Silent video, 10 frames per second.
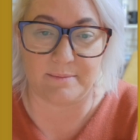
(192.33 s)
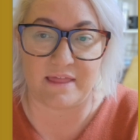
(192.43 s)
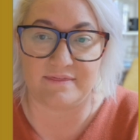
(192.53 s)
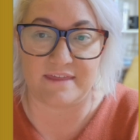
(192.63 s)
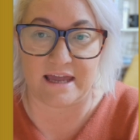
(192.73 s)

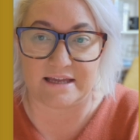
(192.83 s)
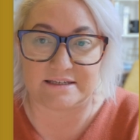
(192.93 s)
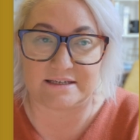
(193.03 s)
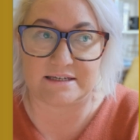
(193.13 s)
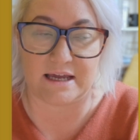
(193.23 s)

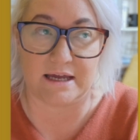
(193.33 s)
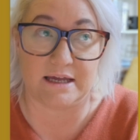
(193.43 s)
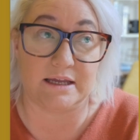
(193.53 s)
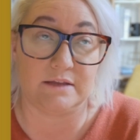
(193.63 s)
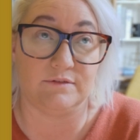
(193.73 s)

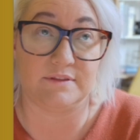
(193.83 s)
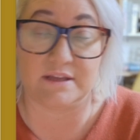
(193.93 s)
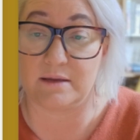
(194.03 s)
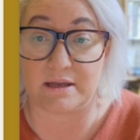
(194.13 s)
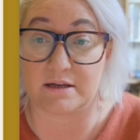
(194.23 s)
if you
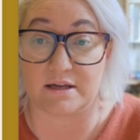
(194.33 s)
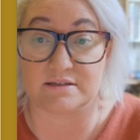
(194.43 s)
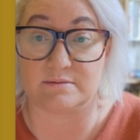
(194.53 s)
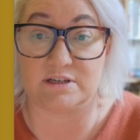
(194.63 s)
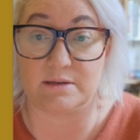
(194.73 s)
think about a
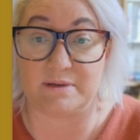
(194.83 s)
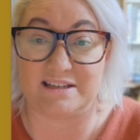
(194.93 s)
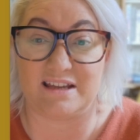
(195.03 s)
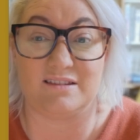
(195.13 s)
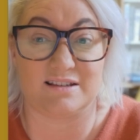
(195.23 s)
custom
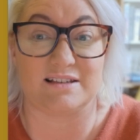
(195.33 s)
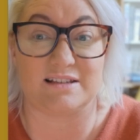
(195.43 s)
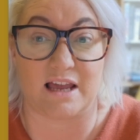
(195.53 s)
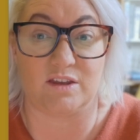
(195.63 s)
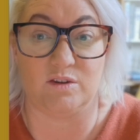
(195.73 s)
GPT, this
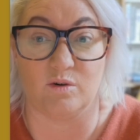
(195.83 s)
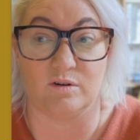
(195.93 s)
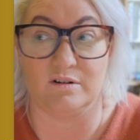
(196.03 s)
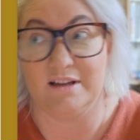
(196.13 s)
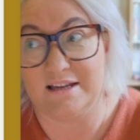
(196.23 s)
is like
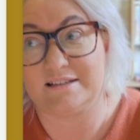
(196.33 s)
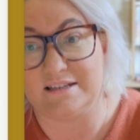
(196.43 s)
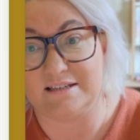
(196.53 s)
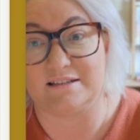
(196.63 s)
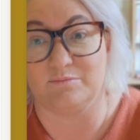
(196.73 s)
your
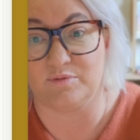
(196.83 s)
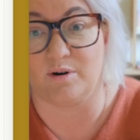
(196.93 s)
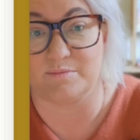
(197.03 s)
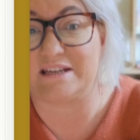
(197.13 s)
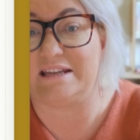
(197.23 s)
system
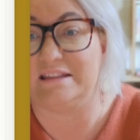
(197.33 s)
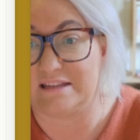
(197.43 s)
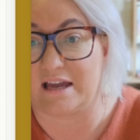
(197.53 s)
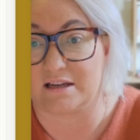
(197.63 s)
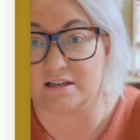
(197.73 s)
prompt
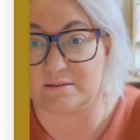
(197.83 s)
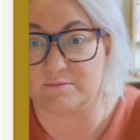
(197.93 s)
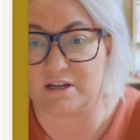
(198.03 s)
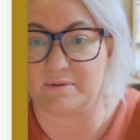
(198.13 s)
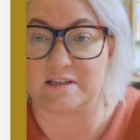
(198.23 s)
in that
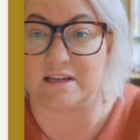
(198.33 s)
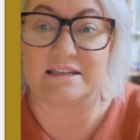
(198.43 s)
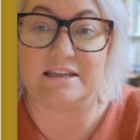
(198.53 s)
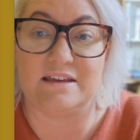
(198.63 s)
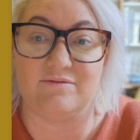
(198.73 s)
custom GPT.
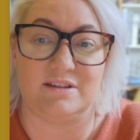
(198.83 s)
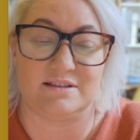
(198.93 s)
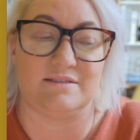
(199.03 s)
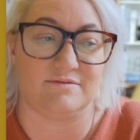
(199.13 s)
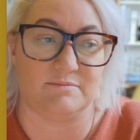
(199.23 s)
It's giving
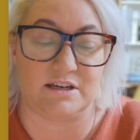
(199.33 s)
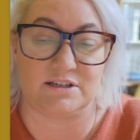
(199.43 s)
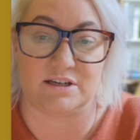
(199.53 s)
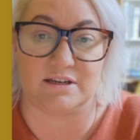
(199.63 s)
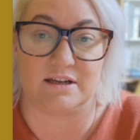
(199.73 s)
this
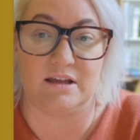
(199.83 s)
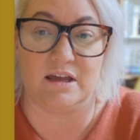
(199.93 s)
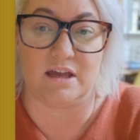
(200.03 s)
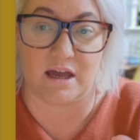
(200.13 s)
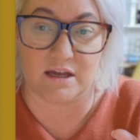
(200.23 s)
information
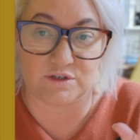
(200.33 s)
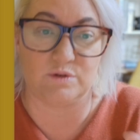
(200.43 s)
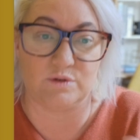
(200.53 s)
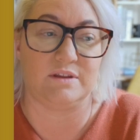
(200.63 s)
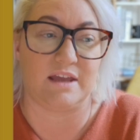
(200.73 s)

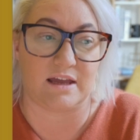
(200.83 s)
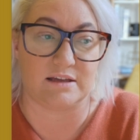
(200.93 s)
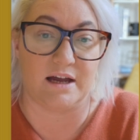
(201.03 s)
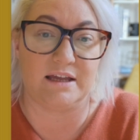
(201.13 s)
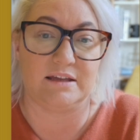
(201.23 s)
to the
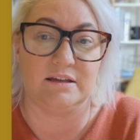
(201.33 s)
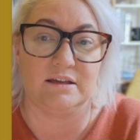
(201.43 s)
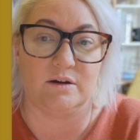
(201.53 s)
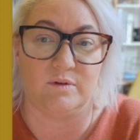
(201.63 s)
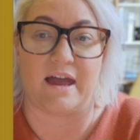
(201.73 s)
AI
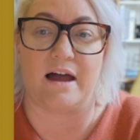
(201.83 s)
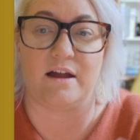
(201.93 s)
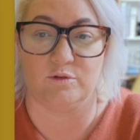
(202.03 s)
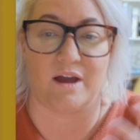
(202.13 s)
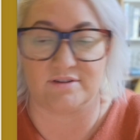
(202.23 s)

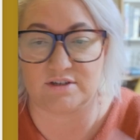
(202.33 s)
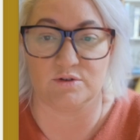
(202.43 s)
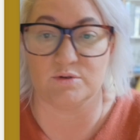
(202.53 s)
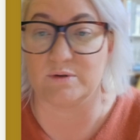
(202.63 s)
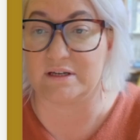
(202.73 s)
without you having
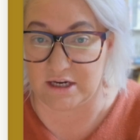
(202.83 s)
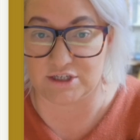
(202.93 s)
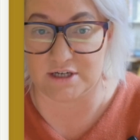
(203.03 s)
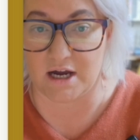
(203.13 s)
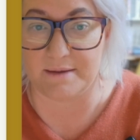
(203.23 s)
to do it
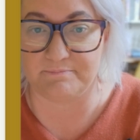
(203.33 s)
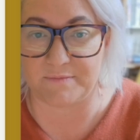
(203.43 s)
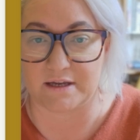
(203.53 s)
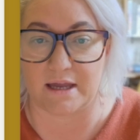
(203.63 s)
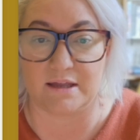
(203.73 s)
each time,
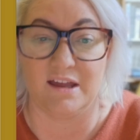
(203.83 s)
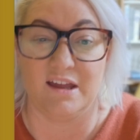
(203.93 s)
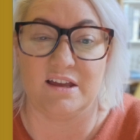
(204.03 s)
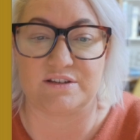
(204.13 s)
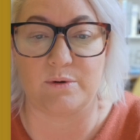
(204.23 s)
okay?
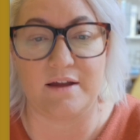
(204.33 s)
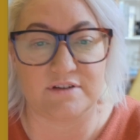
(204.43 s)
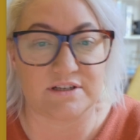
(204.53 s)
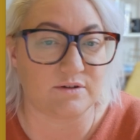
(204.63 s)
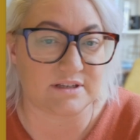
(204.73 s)
So
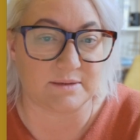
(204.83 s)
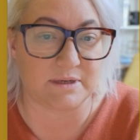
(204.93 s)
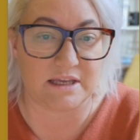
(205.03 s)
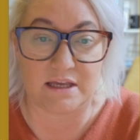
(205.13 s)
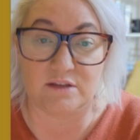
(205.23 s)
I've just got
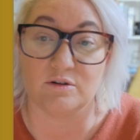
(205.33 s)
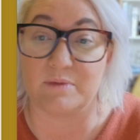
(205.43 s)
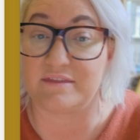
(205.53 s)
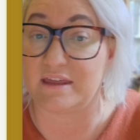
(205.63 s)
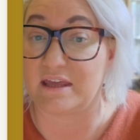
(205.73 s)
something here. You're
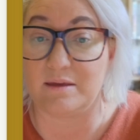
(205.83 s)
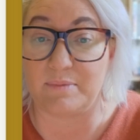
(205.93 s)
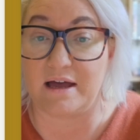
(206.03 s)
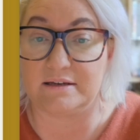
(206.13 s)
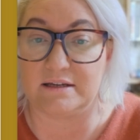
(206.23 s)
my thinking
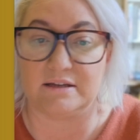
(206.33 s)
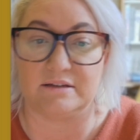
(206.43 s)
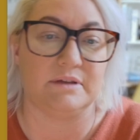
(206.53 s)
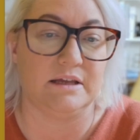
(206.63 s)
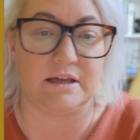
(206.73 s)

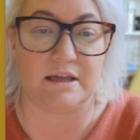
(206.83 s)
partner.